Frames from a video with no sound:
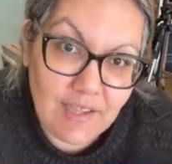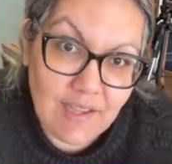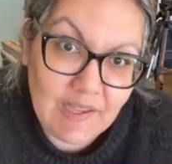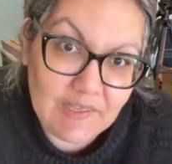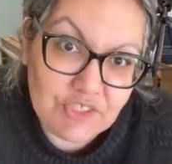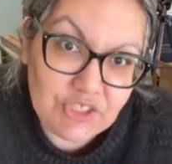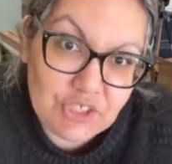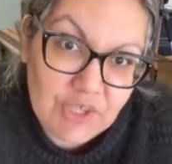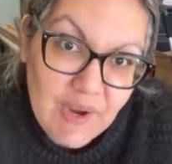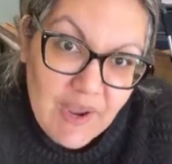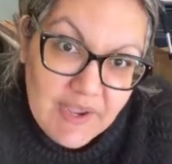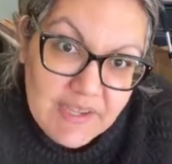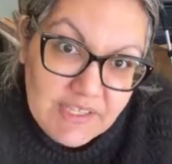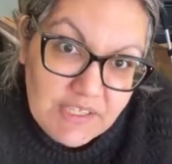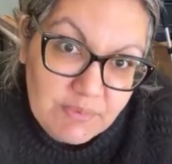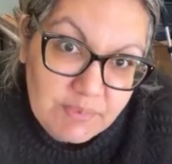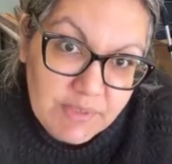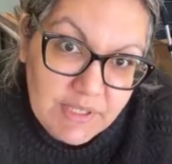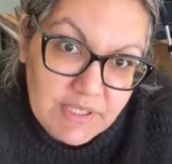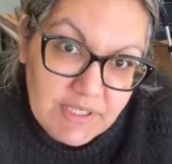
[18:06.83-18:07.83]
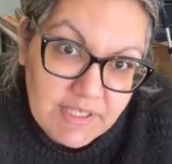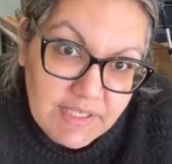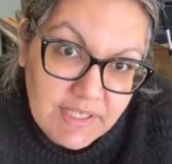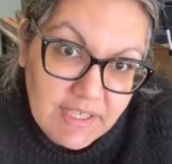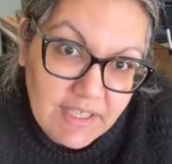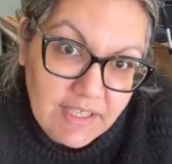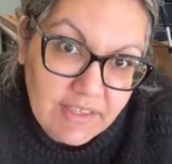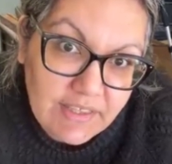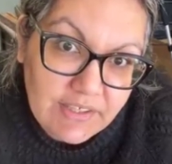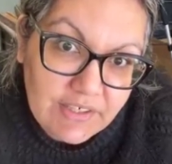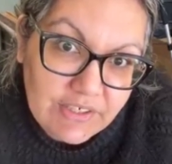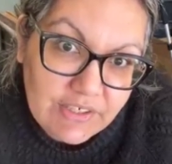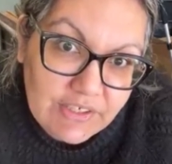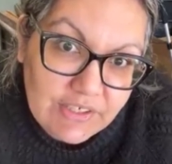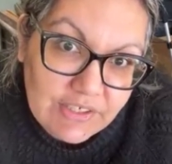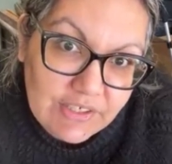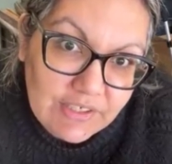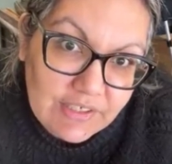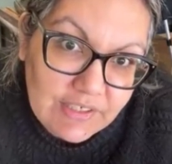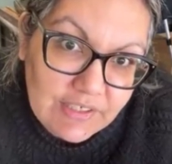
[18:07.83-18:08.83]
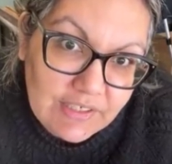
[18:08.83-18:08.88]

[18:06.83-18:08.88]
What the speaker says: I try to be together.